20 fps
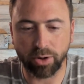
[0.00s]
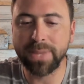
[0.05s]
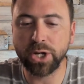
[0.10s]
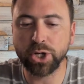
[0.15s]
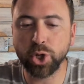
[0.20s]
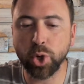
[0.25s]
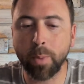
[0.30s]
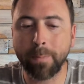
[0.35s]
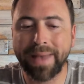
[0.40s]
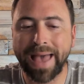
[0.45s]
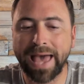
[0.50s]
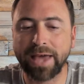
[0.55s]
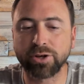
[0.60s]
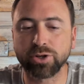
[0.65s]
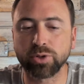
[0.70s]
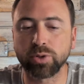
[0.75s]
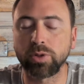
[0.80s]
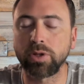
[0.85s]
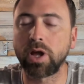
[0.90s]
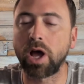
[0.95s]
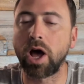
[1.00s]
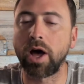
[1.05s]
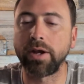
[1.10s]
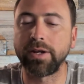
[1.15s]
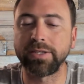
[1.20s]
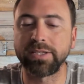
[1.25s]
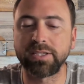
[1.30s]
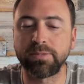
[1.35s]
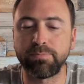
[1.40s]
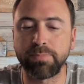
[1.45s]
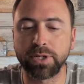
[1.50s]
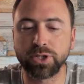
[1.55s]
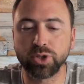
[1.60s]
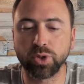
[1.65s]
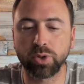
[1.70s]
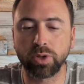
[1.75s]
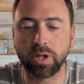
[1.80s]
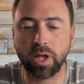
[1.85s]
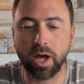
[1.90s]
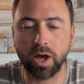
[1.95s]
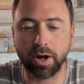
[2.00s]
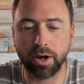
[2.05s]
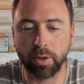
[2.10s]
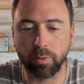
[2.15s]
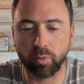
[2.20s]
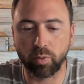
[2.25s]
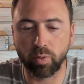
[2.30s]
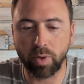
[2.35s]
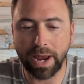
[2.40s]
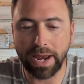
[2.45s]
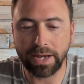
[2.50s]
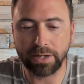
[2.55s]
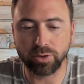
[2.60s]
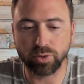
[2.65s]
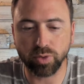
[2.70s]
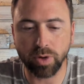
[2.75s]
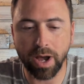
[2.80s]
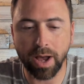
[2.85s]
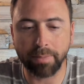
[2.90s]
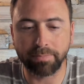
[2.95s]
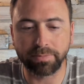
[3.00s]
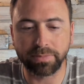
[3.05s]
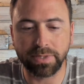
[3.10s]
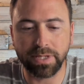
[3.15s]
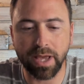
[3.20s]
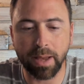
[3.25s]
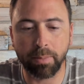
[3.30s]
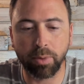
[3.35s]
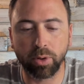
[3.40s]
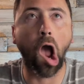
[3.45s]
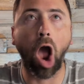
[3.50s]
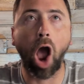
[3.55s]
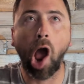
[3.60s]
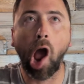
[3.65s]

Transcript: Pitter patrol on a spittle on a raindrop devil.